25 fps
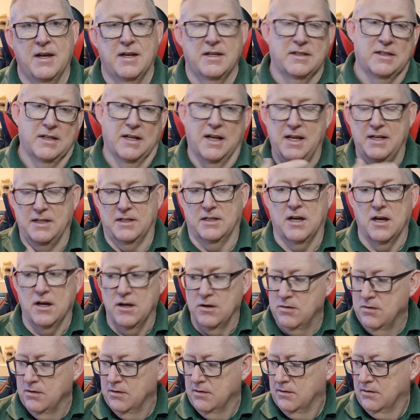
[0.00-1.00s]
So let's
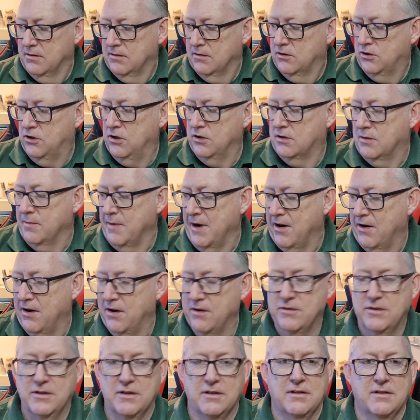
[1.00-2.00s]
go shoot some
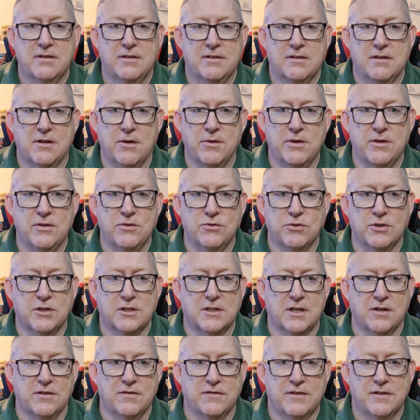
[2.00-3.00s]
arrows, go and enjoy
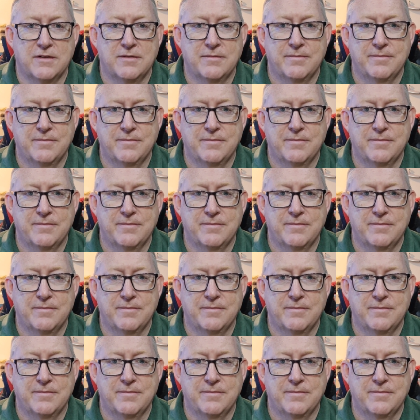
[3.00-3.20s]
ourselves.